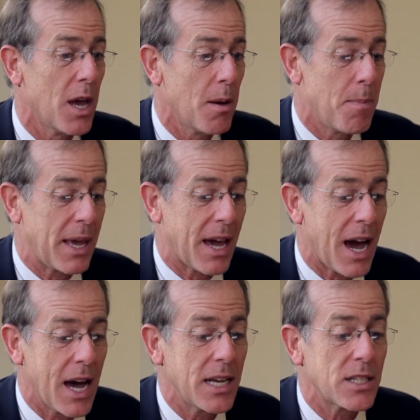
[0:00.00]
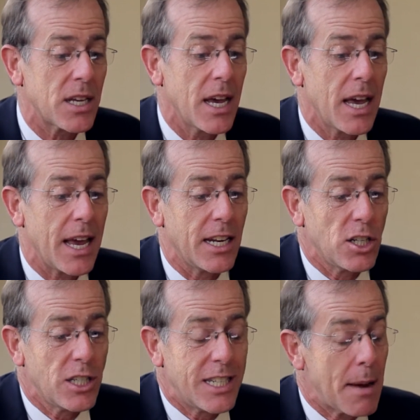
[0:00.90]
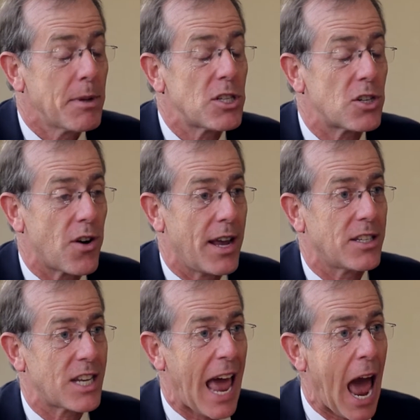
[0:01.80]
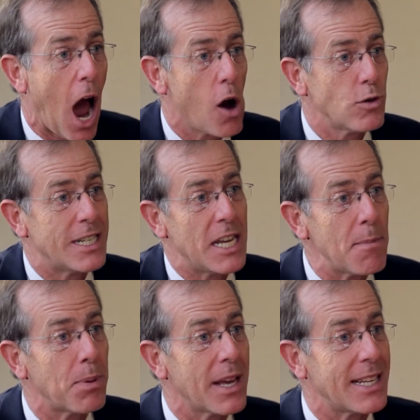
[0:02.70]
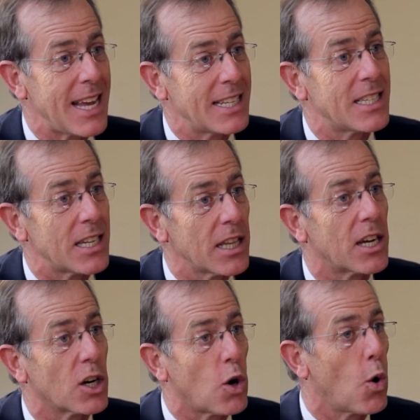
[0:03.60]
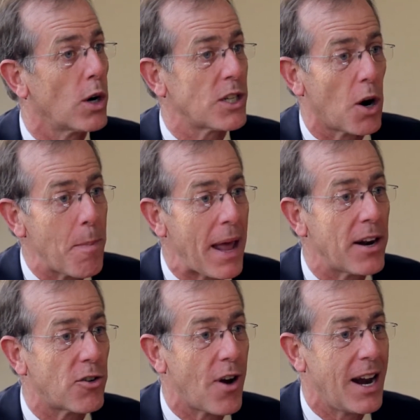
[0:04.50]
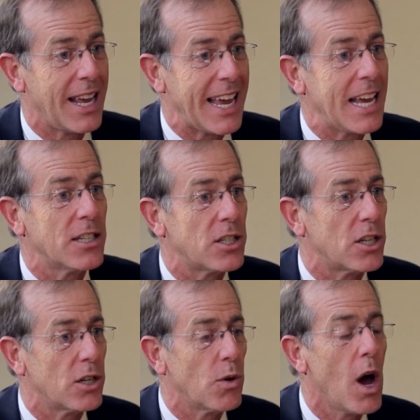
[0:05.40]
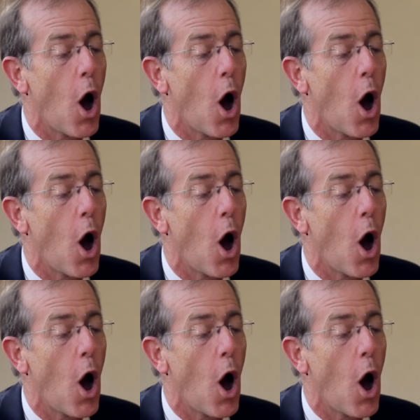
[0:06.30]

because it demonstrates how deeply Tensilica cores are penetrating into